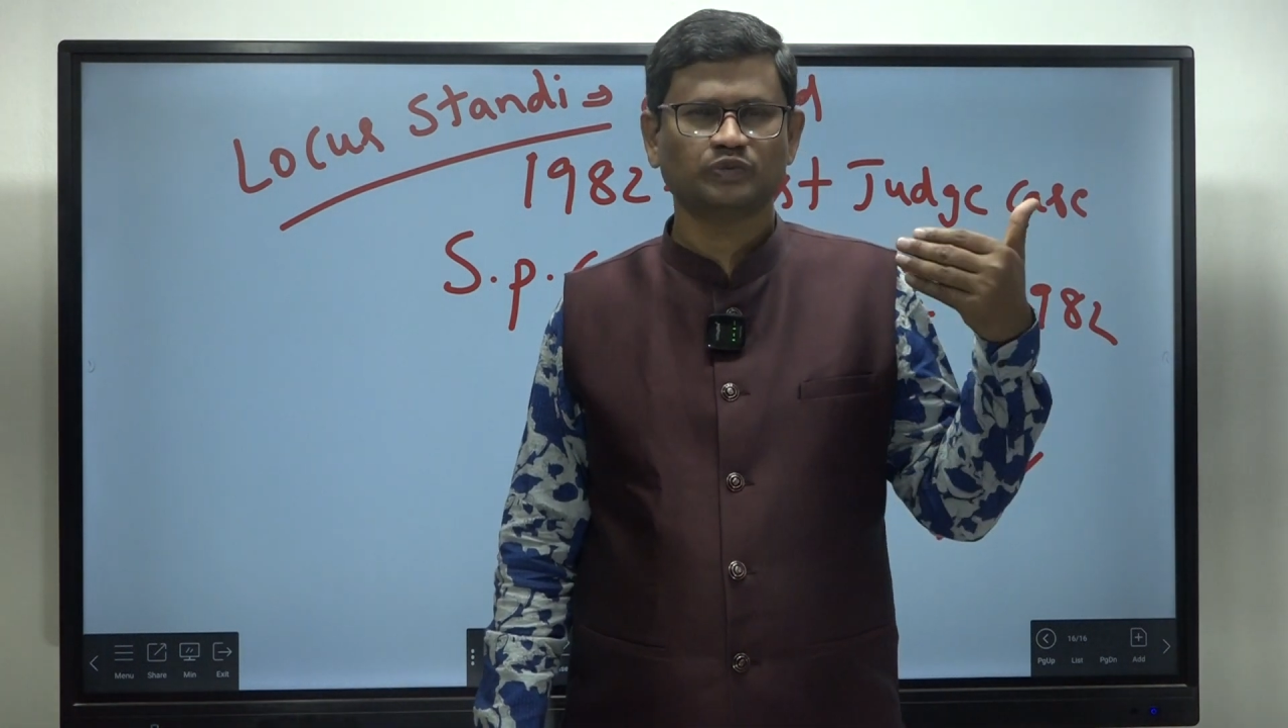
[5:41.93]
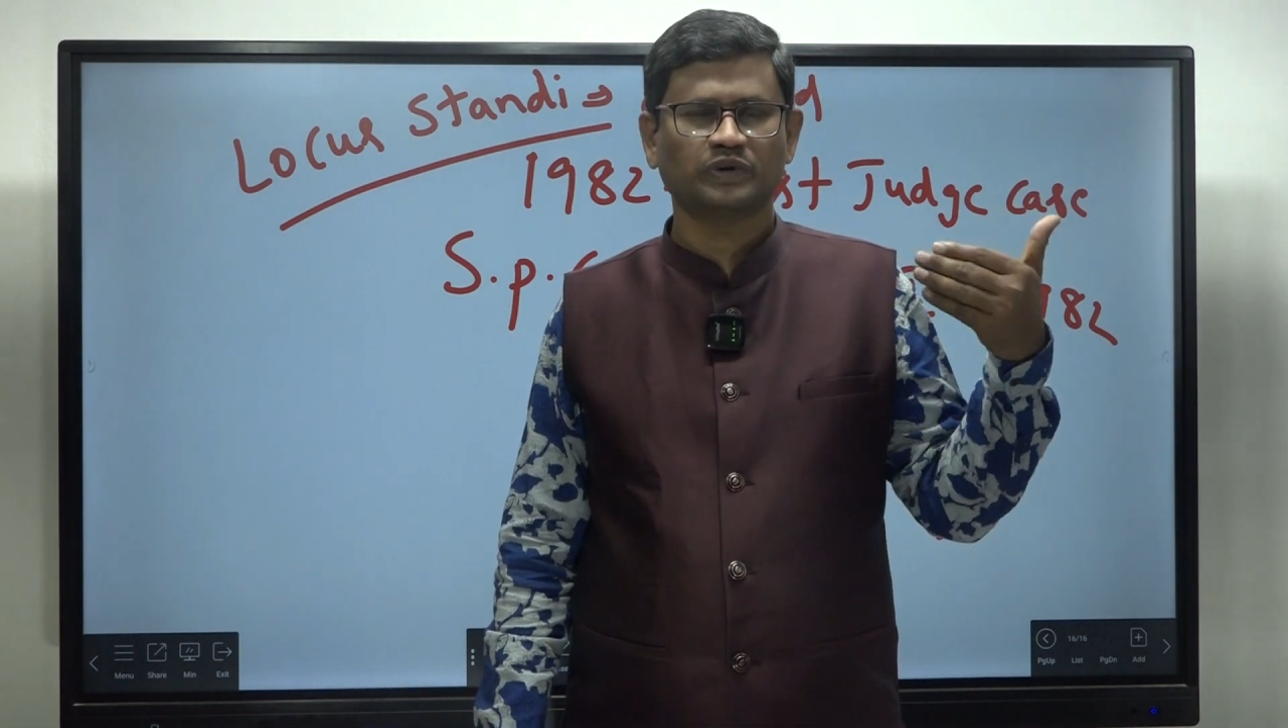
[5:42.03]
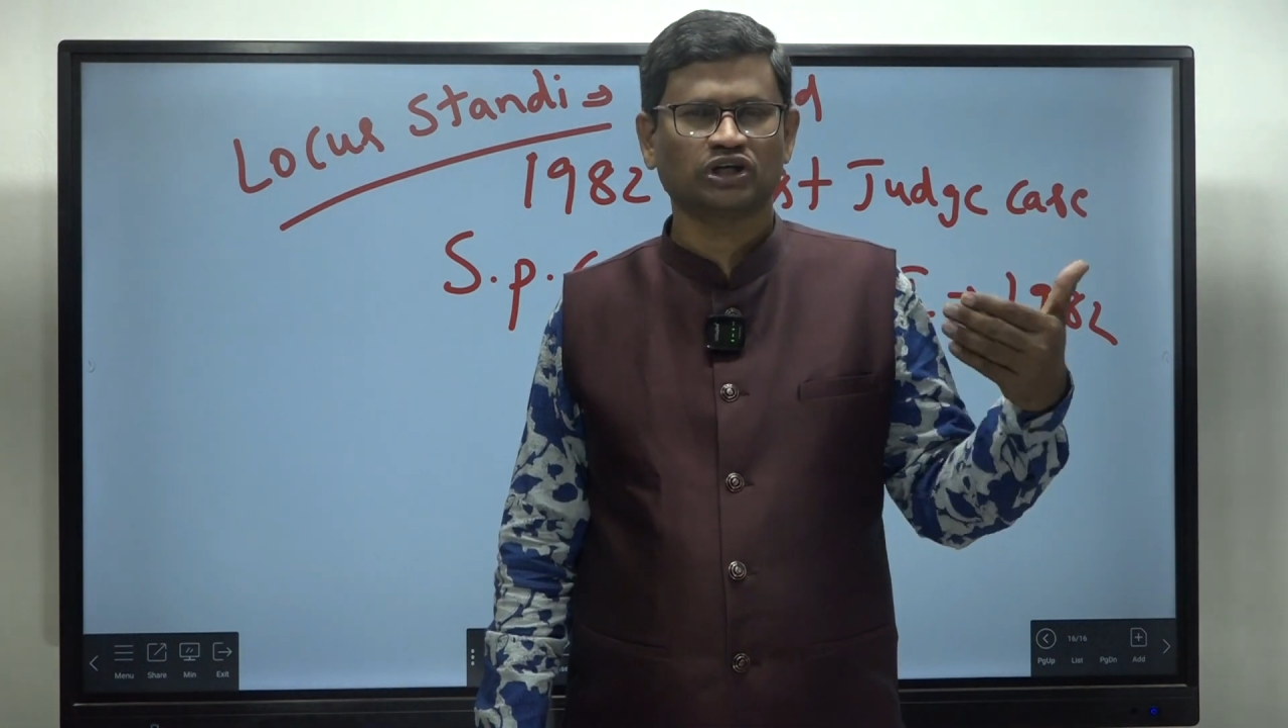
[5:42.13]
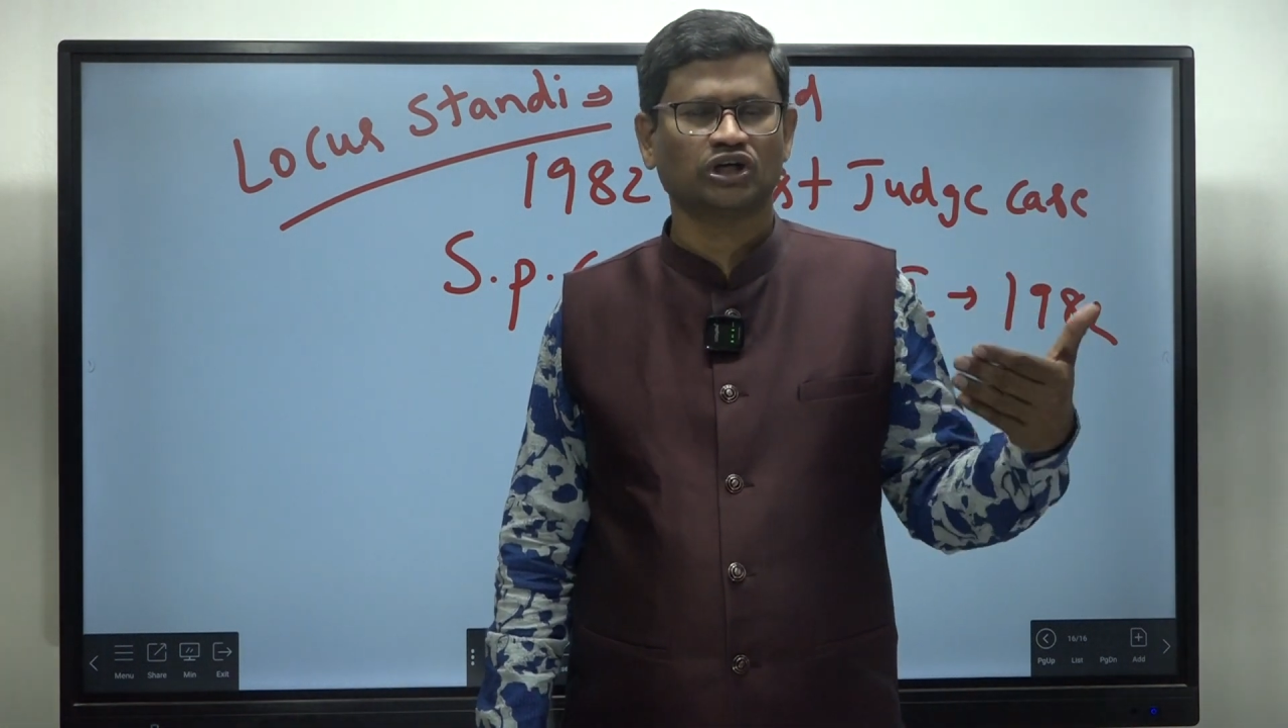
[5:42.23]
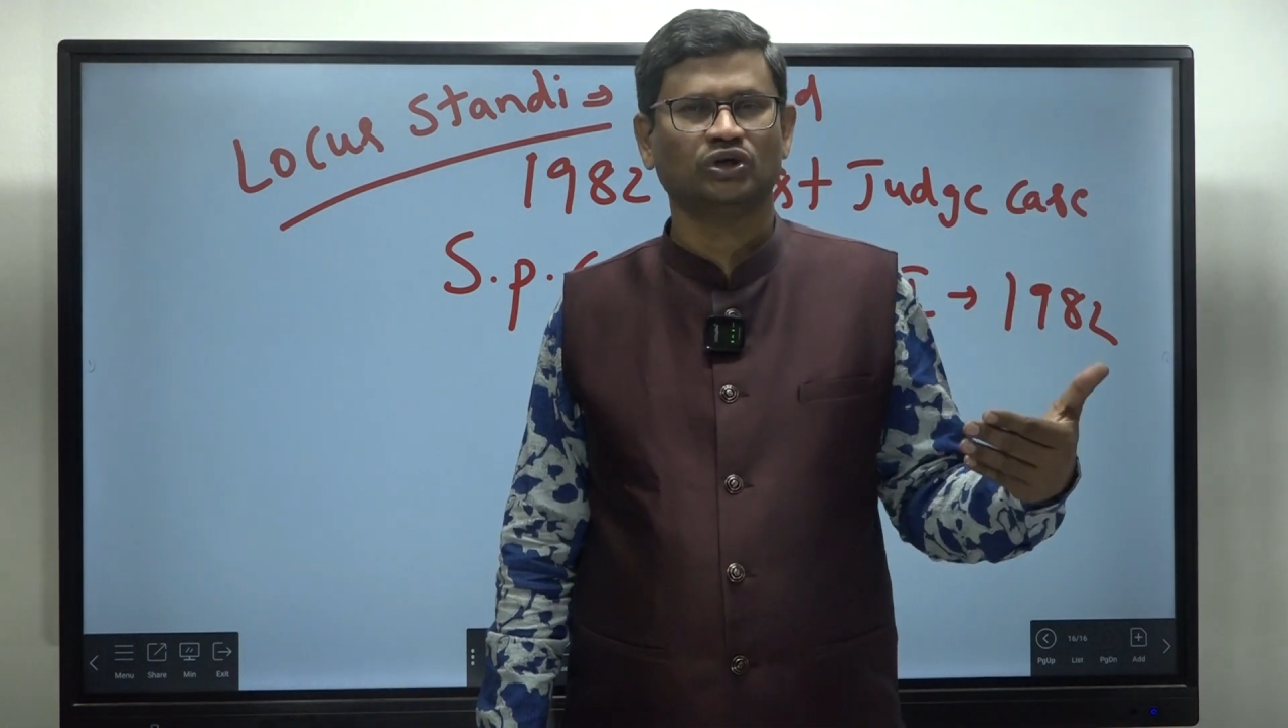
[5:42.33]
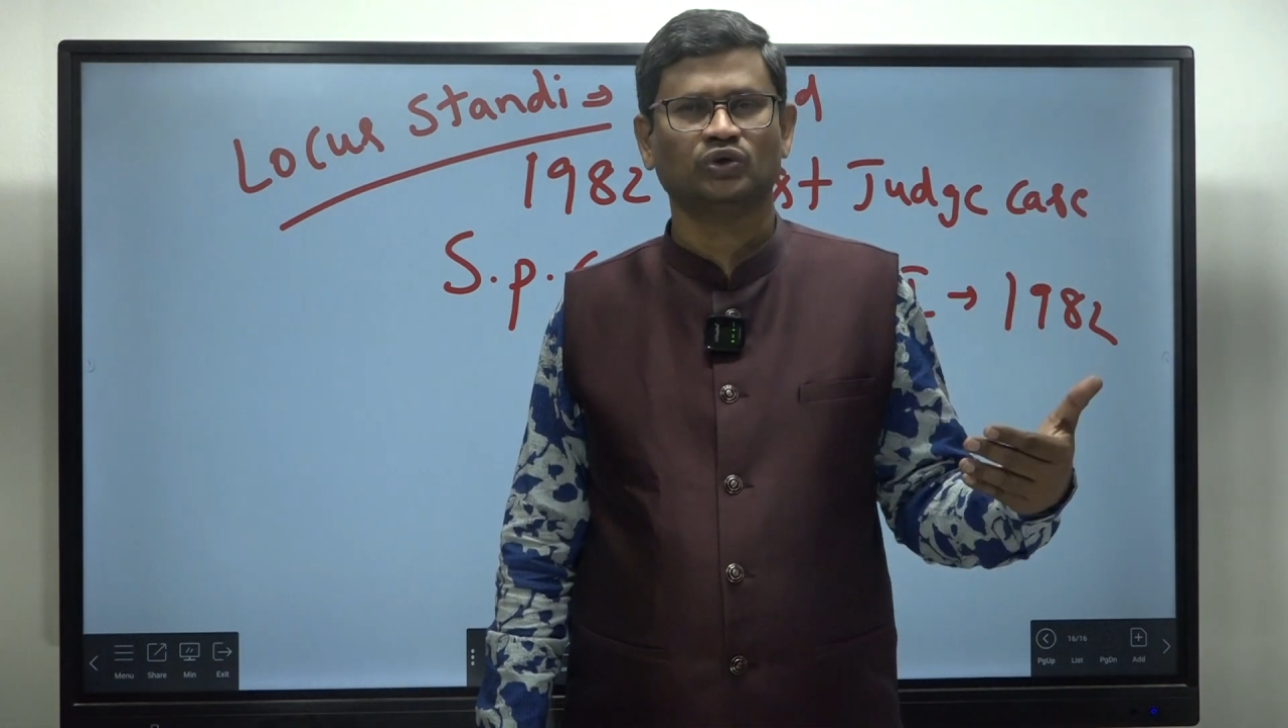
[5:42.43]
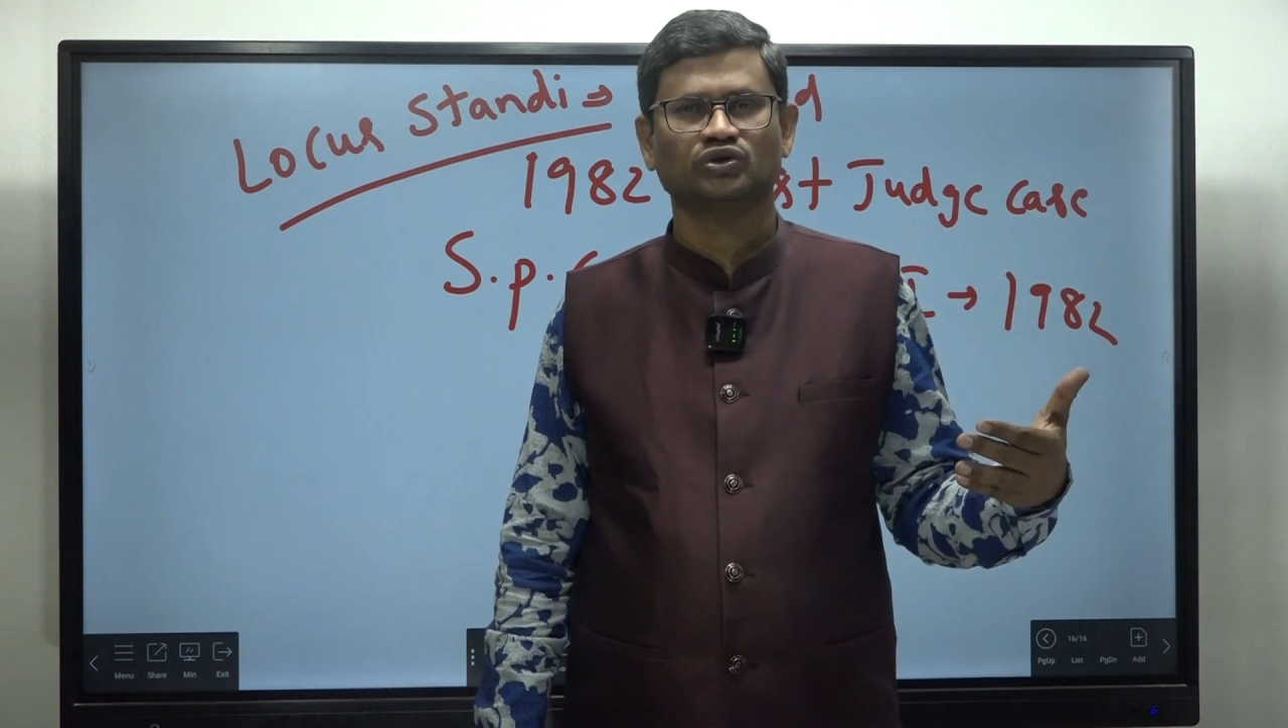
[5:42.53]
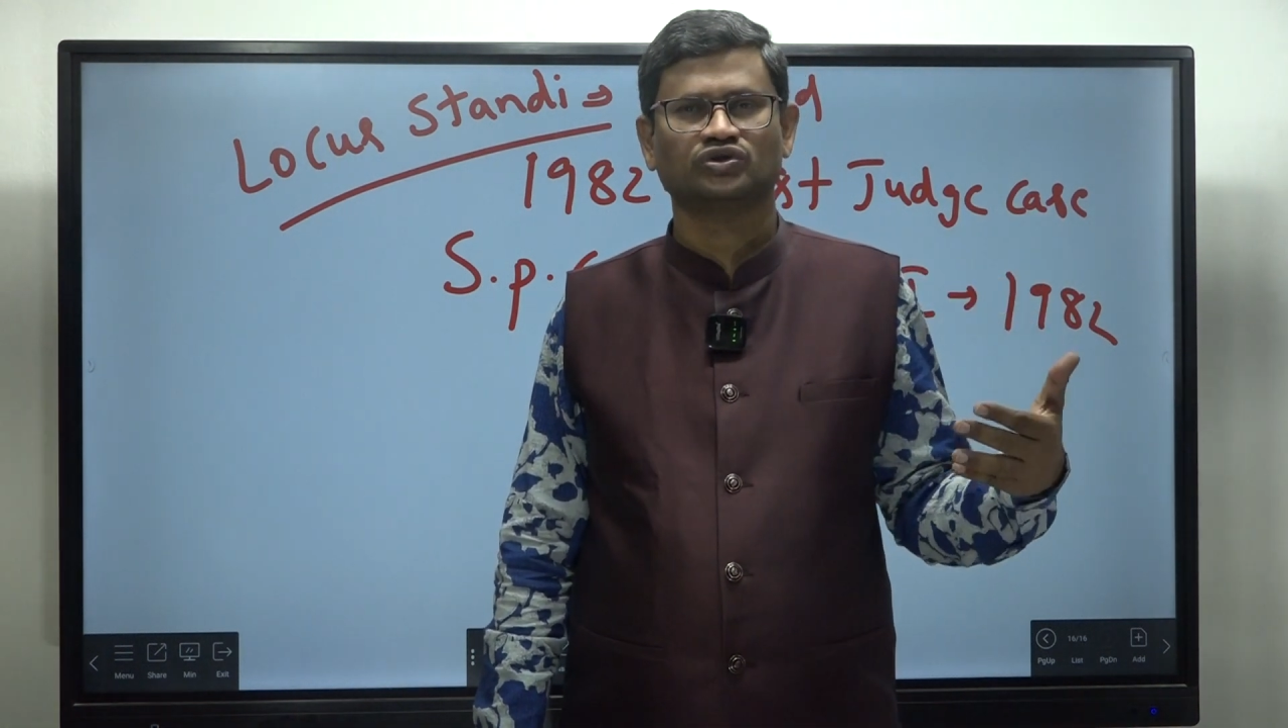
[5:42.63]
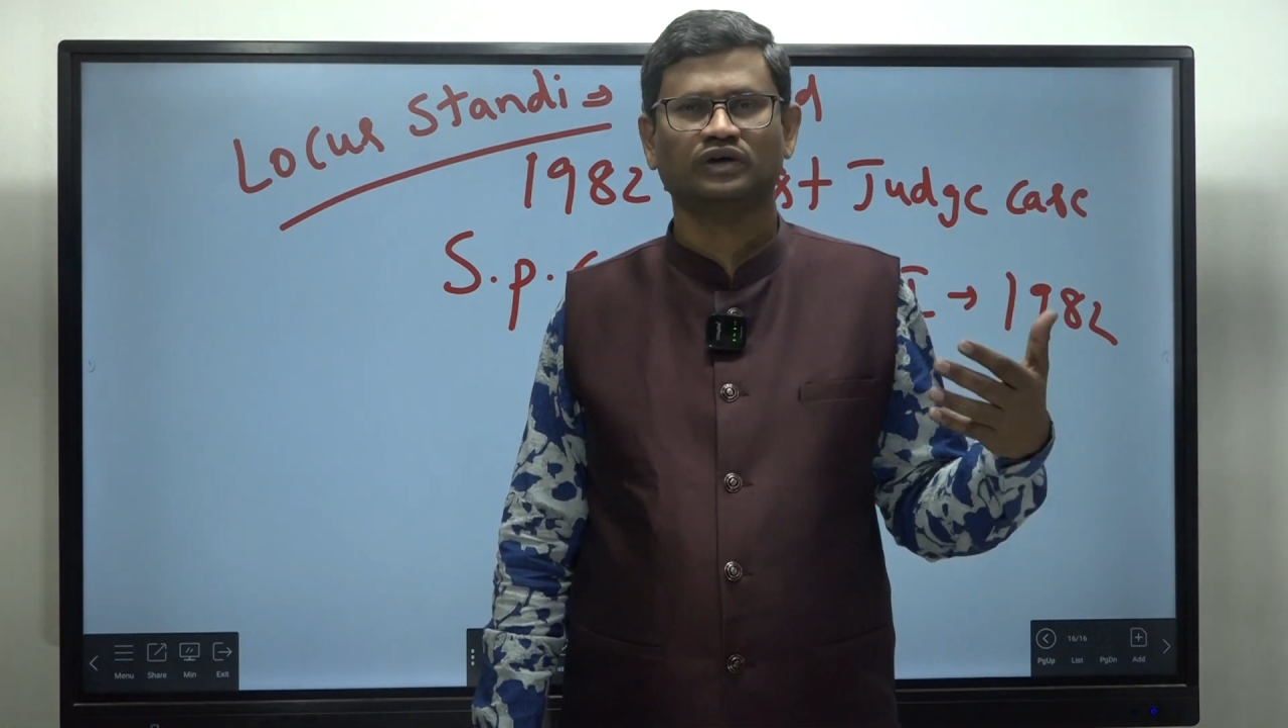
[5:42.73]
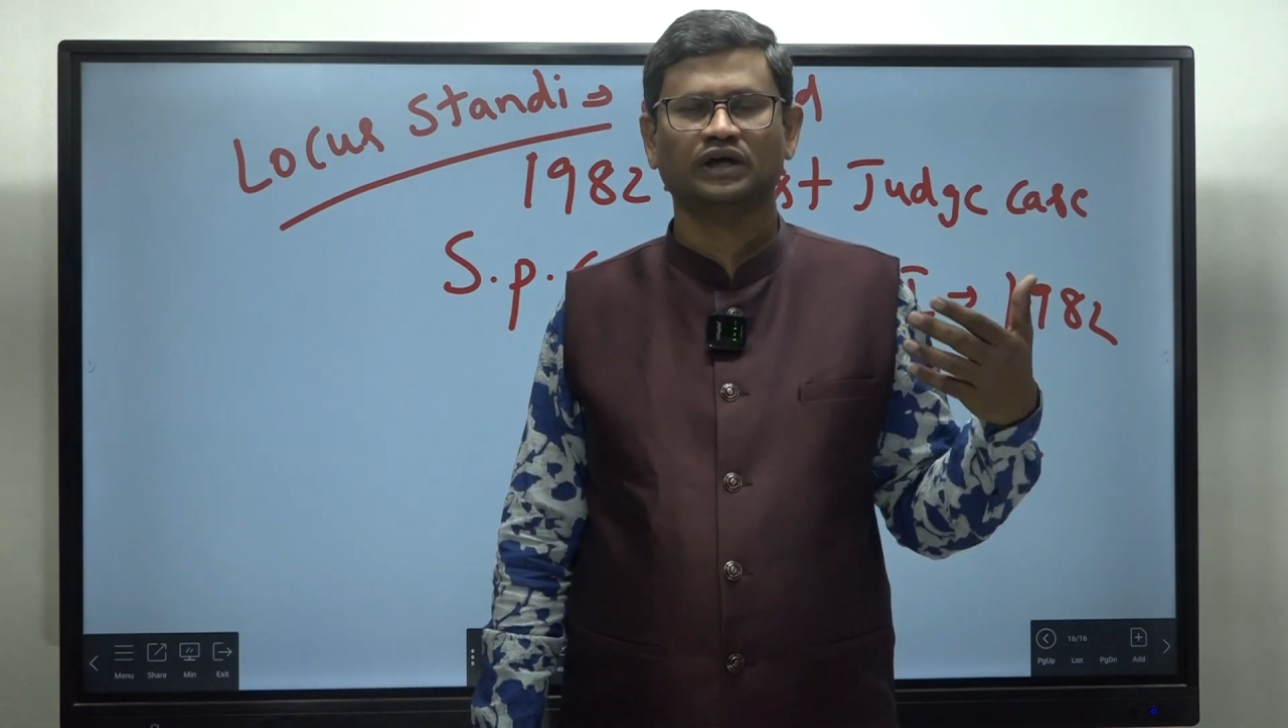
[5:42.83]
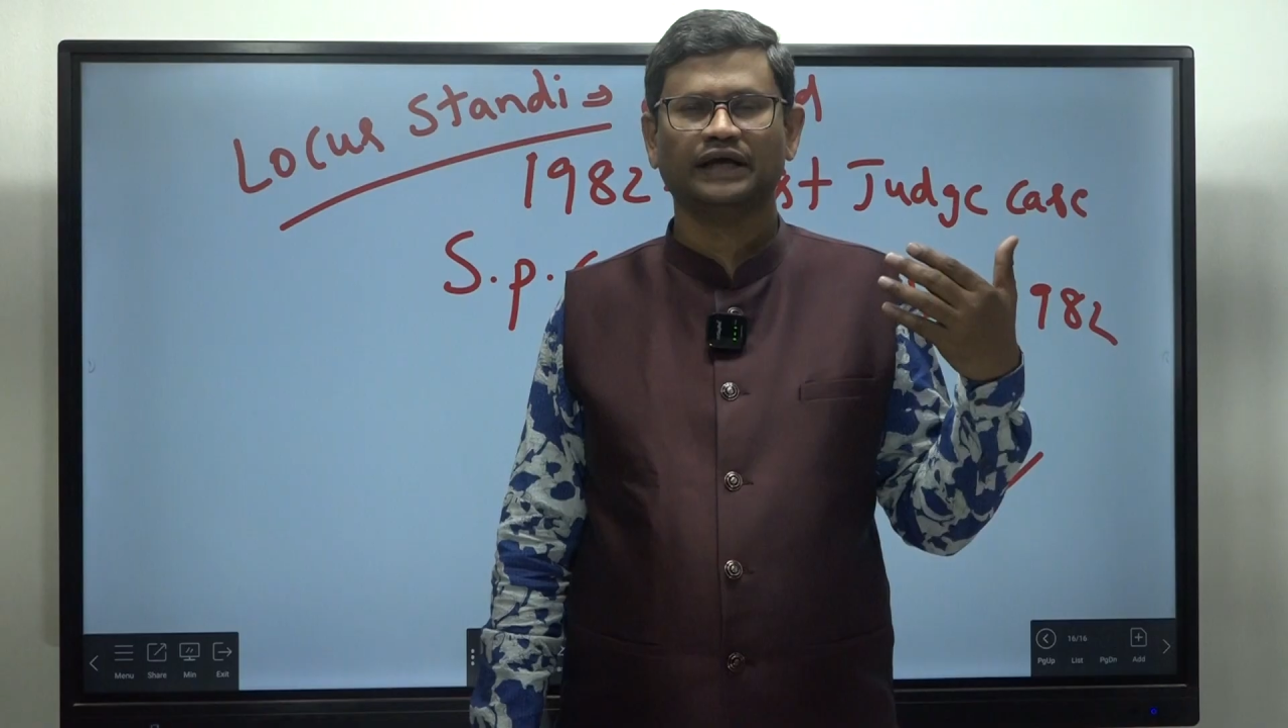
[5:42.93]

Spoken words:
spirited individual,